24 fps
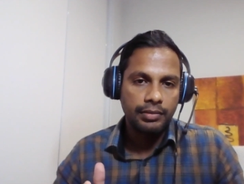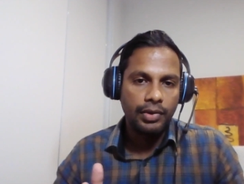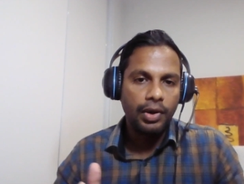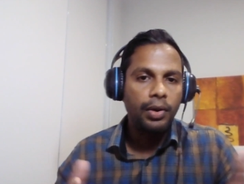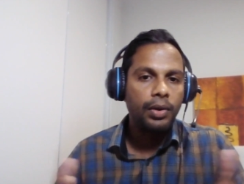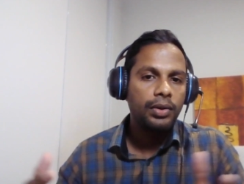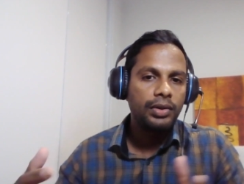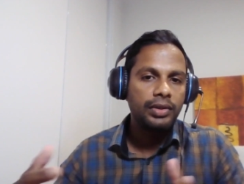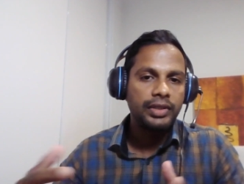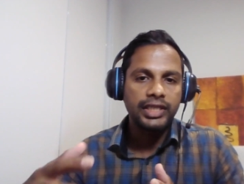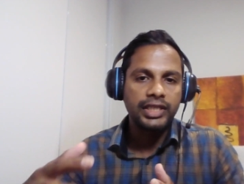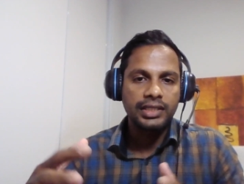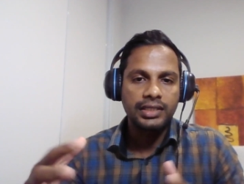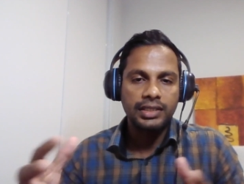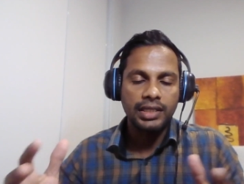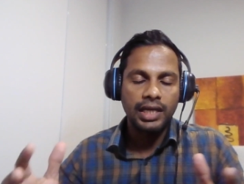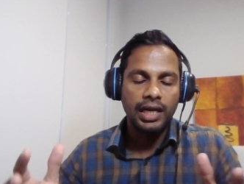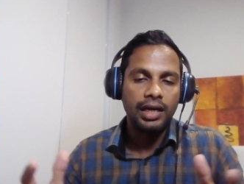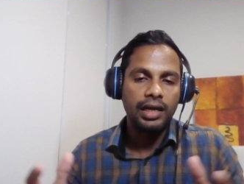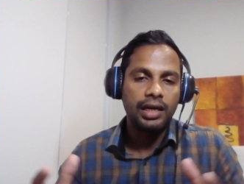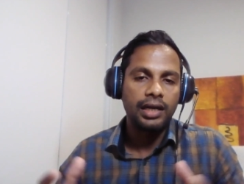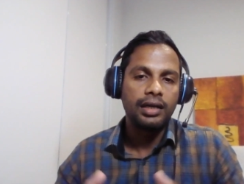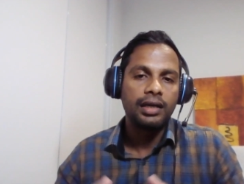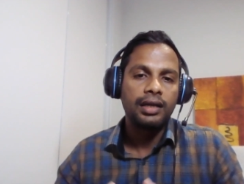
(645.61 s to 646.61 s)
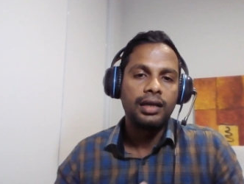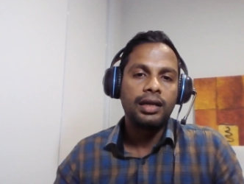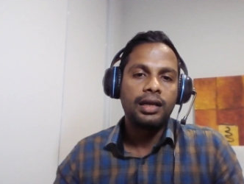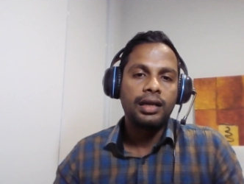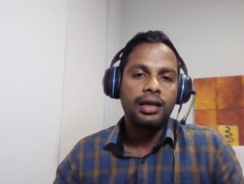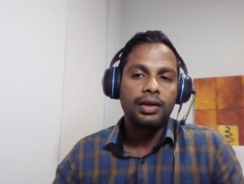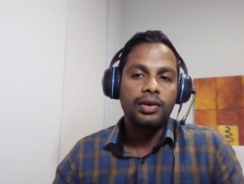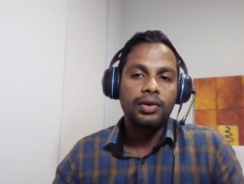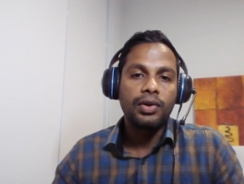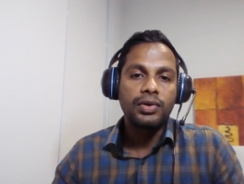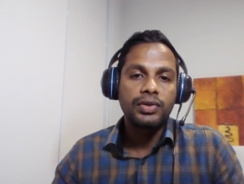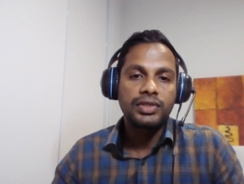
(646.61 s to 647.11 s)
All these are
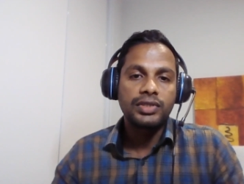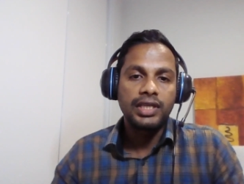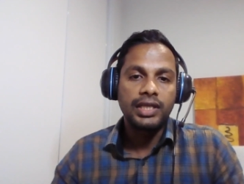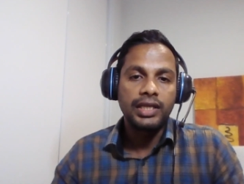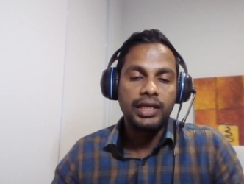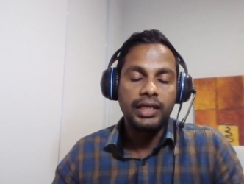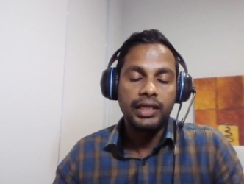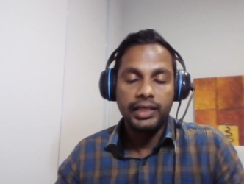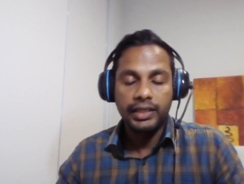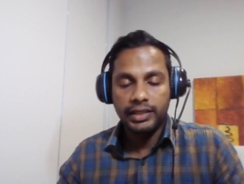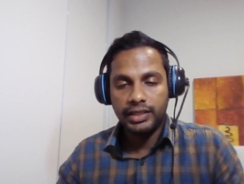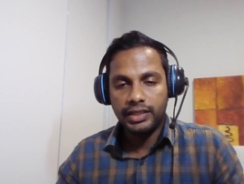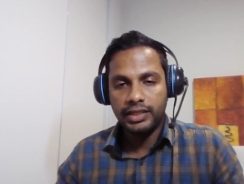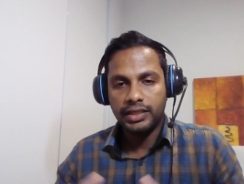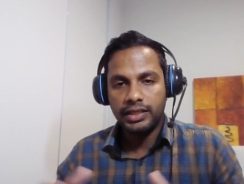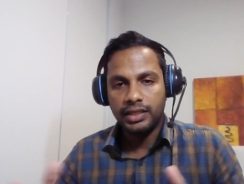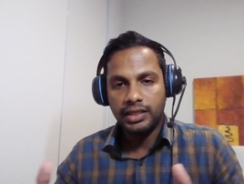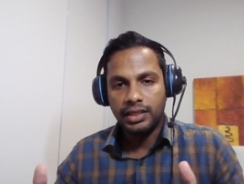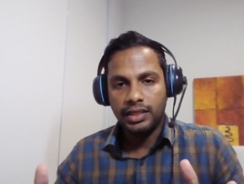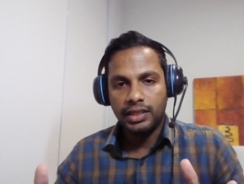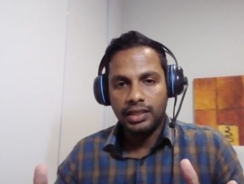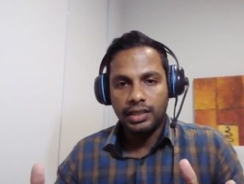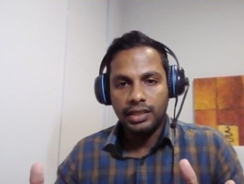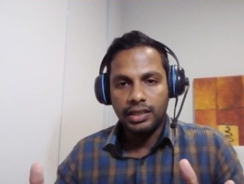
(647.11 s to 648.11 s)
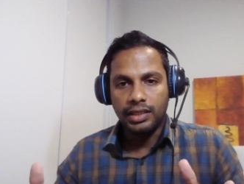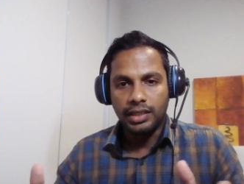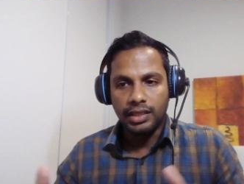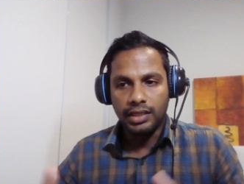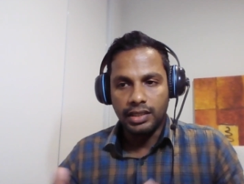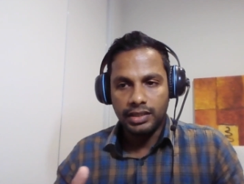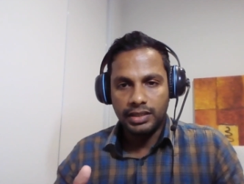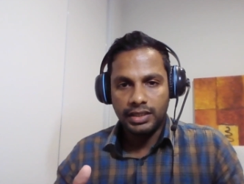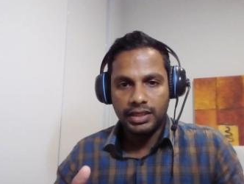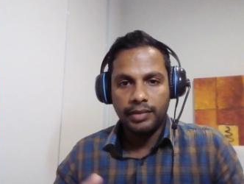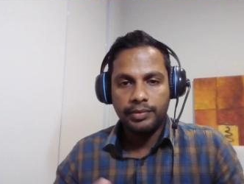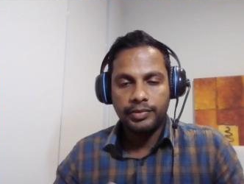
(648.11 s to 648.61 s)
closely linked
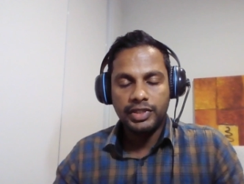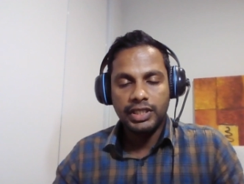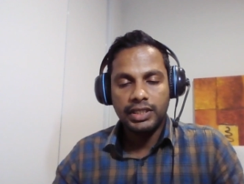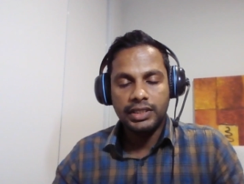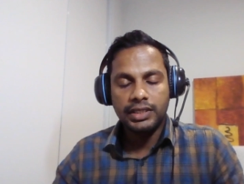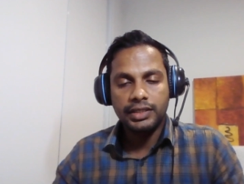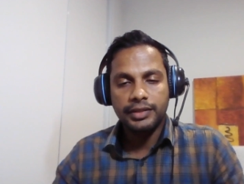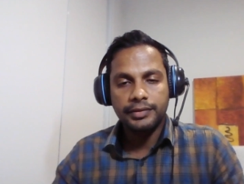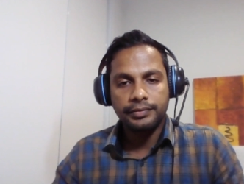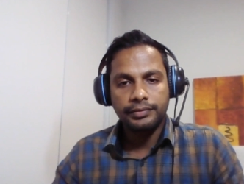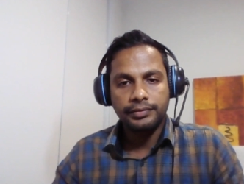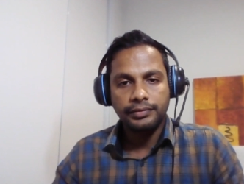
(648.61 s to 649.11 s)
subjects.